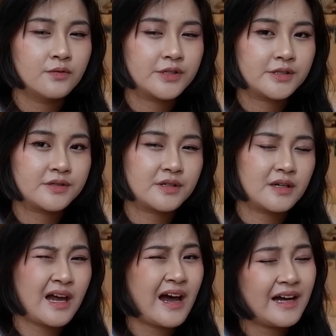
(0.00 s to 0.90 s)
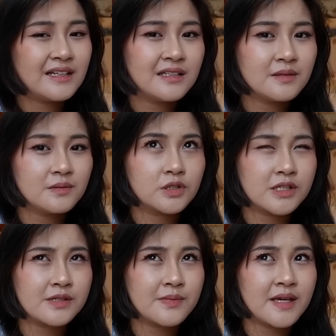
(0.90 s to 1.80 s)
which kind of
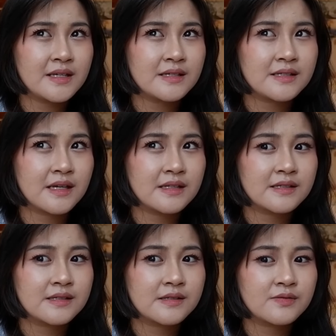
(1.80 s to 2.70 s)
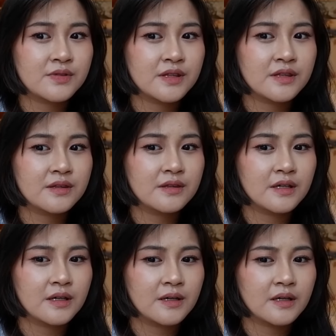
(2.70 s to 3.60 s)
doesn't make sense with
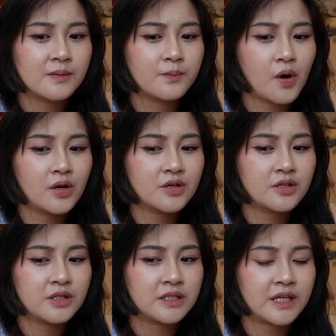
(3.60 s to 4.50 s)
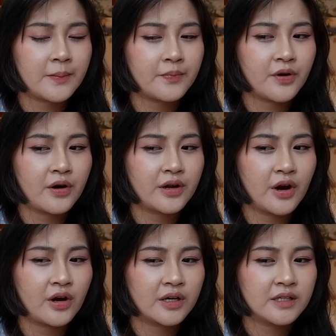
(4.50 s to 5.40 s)
the modern contemporary
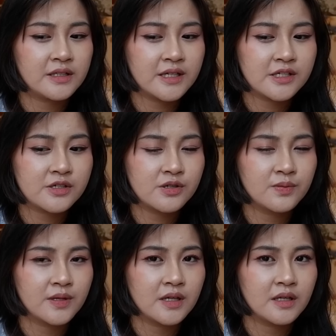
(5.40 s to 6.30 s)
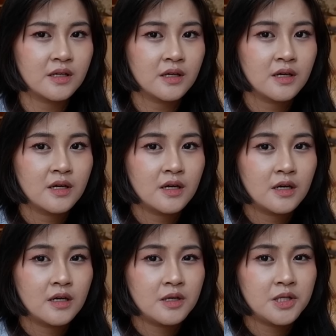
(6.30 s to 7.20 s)
architecture, but
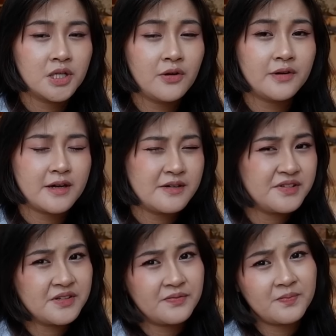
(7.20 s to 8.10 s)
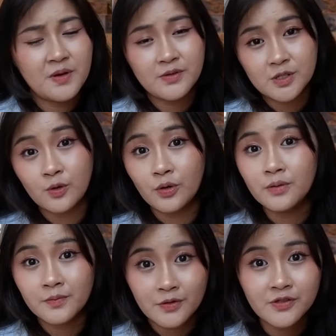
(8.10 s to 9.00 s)
you know, it was a, it was
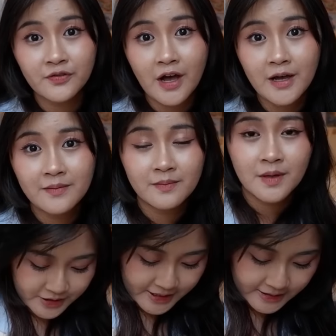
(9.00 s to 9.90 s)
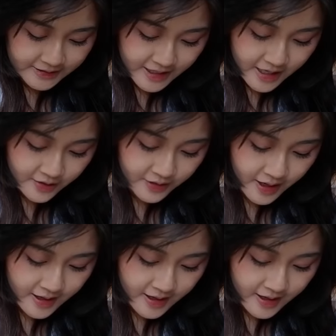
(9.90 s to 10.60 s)
cool. It was a vibe. We sat down